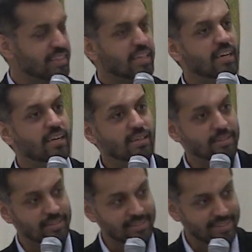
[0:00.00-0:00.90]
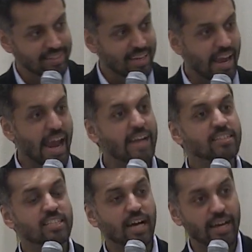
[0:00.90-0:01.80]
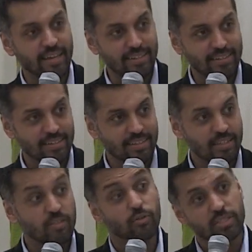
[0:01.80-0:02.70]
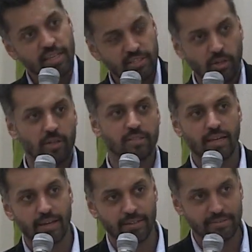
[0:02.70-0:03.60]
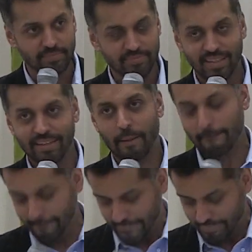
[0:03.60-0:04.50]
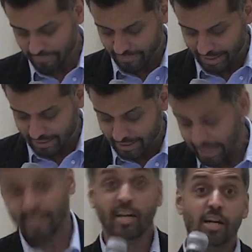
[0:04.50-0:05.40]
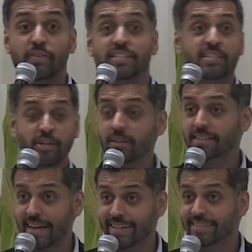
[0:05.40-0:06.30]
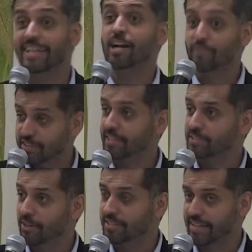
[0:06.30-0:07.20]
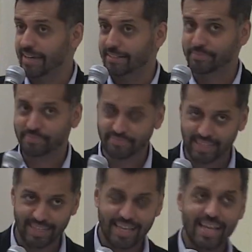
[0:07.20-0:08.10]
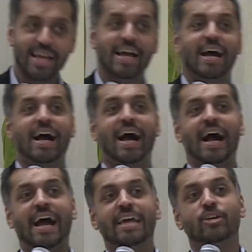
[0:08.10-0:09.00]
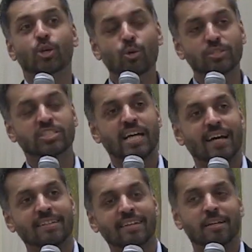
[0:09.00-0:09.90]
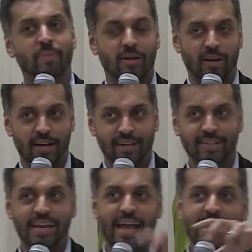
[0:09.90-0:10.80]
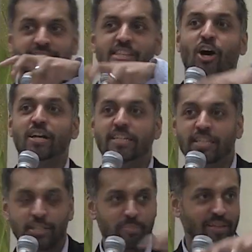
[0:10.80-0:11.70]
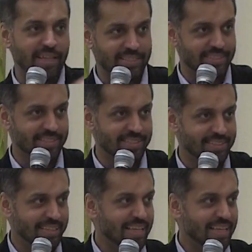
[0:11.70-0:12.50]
kheer and chai for $6 a head. And I got it for $6 a head. I use Chandni and Mehran as the audition places.